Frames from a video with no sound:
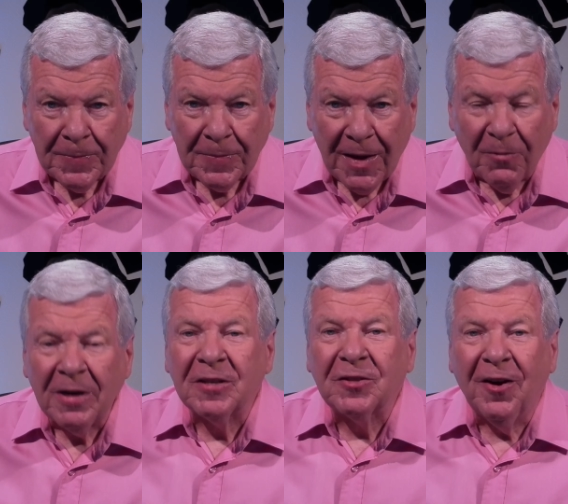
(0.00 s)
I want
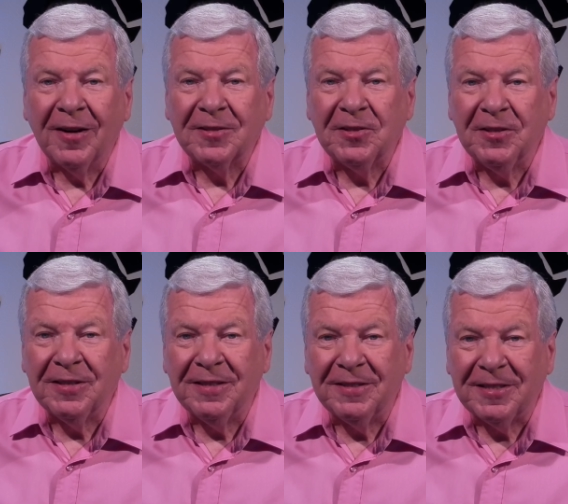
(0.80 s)
to talk to
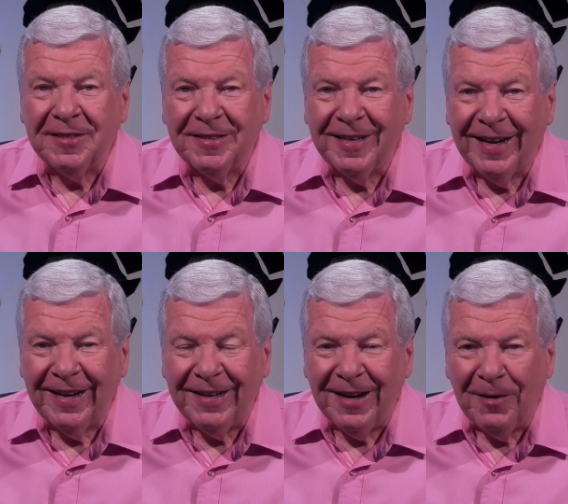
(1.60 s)
you
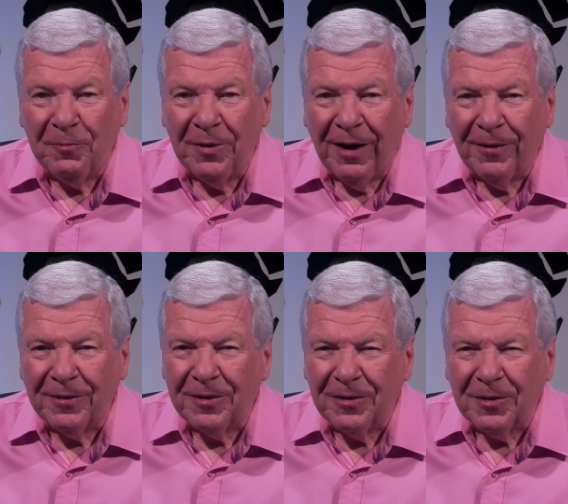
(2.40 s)
today about
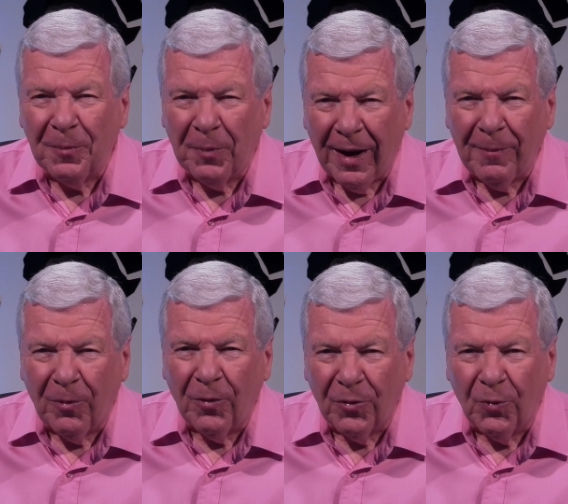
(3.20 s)
the
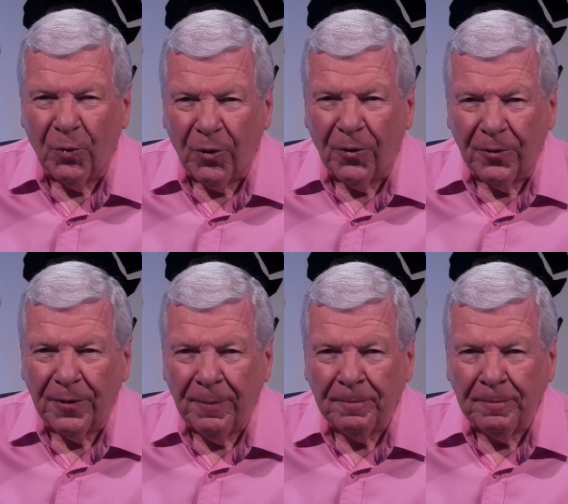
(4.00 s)
Bible, the Word.